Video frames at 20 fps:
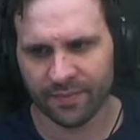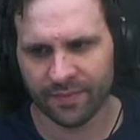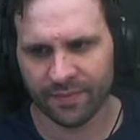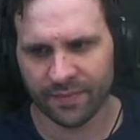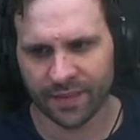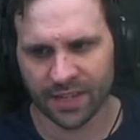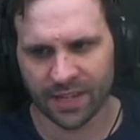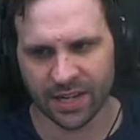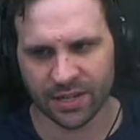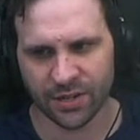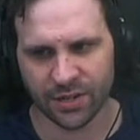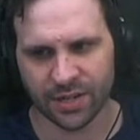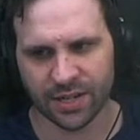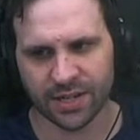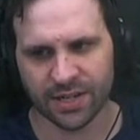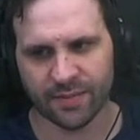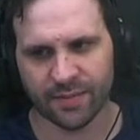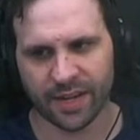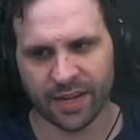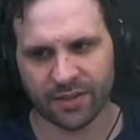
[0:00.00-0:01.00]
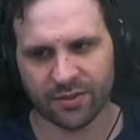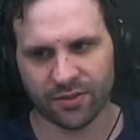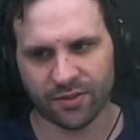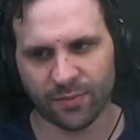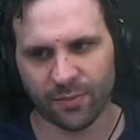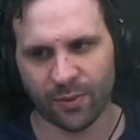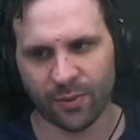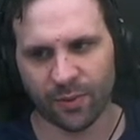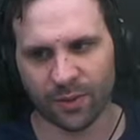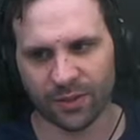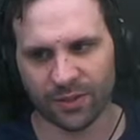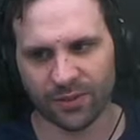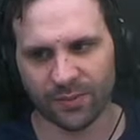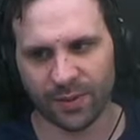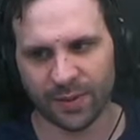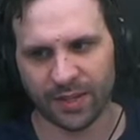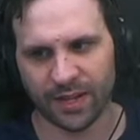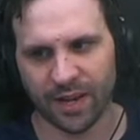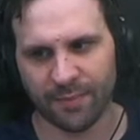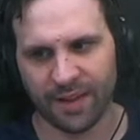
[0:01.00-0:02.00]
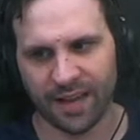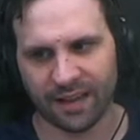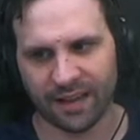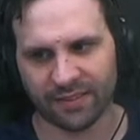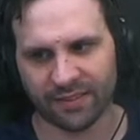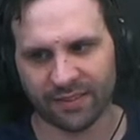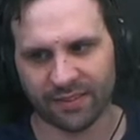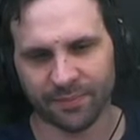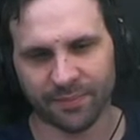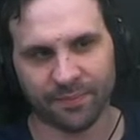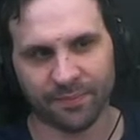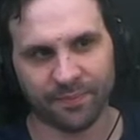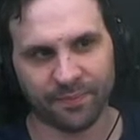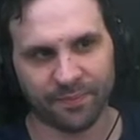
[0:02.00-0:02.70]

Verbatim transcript: The station needs some extra support. Speed up, Axiom.